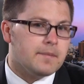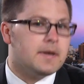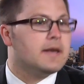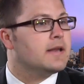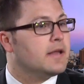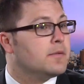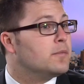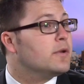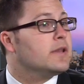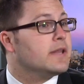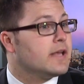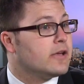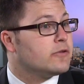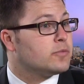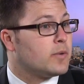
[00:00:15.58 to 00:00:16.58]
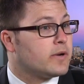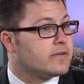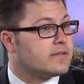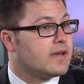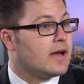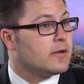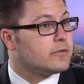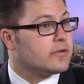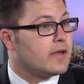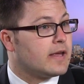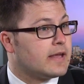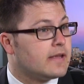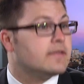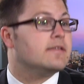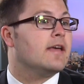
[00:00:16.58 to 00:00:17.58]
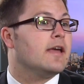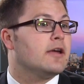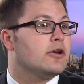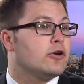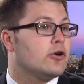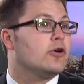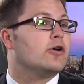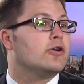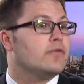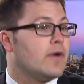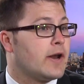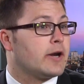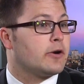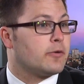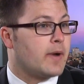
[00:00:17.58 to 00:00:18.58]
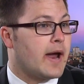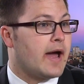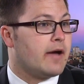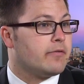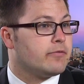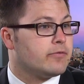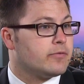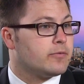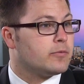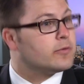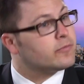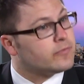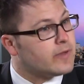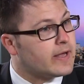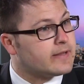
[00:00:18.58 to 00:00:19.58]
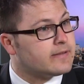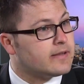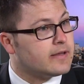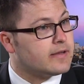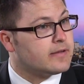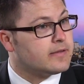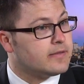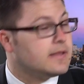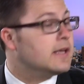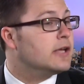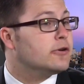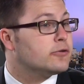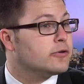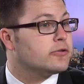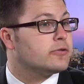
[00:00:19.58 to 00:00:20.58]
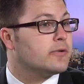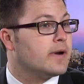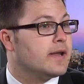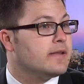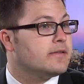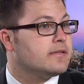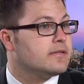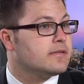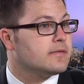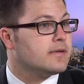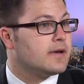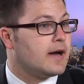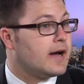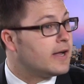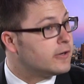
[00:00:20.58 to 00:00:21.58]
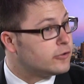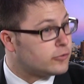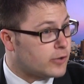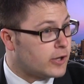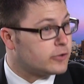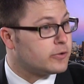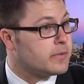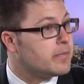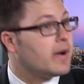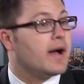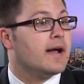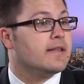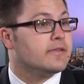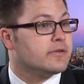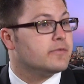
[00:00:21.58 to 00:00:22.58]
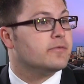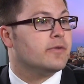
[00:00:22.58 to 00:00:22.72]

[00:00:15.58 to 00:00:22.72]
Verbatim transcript: I mean, it really is what it sounds like. It's a curve on a graph reflecting the interest rates on treasury bonds of